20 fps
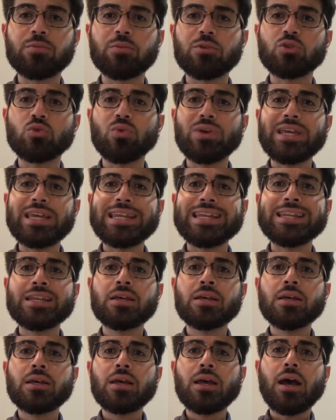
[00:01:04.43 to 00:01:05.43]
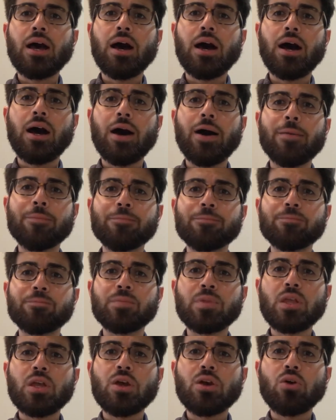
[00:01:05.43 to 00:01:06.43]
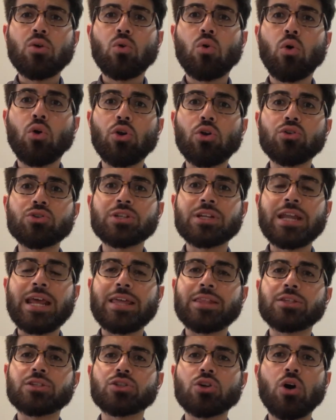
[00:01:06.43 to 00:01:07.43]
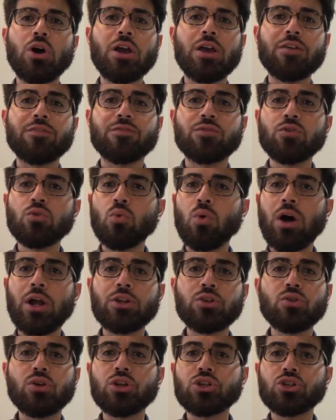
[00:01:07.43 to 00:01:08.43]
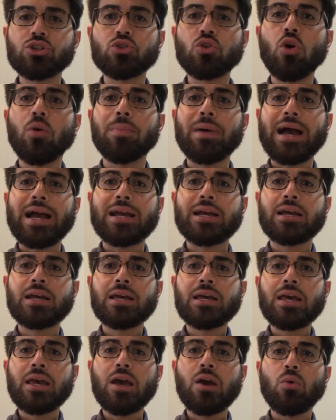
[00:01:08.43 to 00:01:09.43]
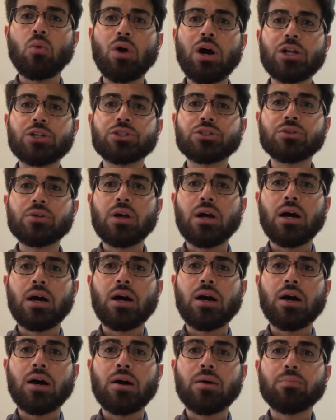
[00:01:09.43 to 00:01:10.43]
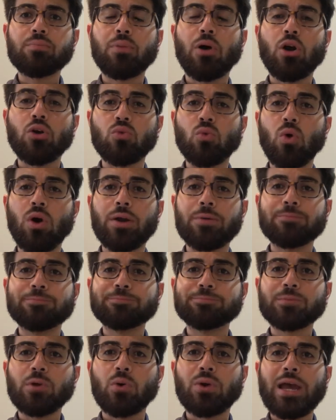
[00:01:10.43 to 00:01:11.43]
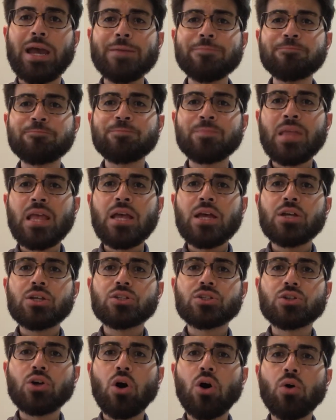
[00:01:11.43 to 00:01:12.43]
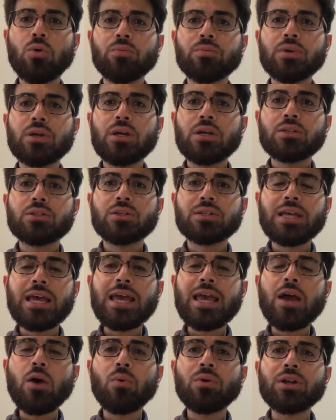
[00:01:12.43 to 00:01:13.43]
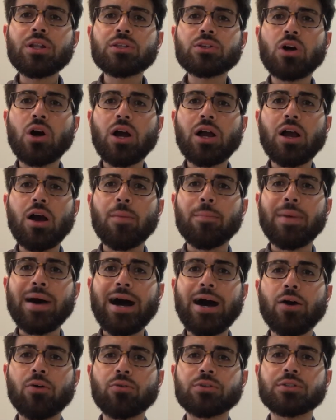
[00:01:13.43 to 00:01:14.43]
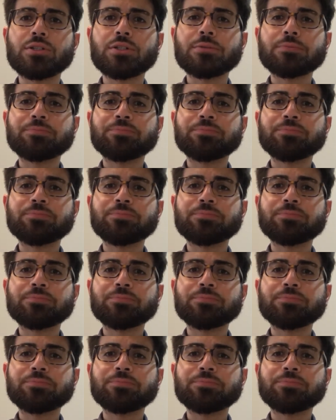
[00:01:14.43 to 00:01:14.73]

between quarters and eighths. So if you want, you can just go back and watch part 1. Okay? So today I want to talk about